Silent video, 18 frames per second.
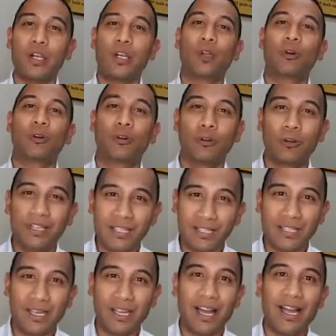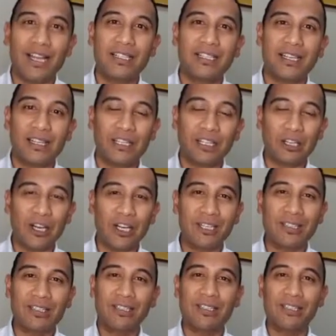crystallizing the
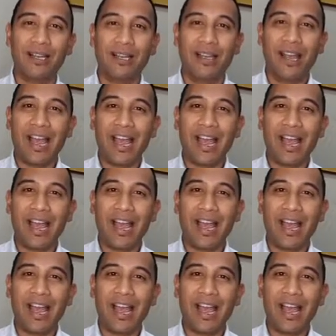loss,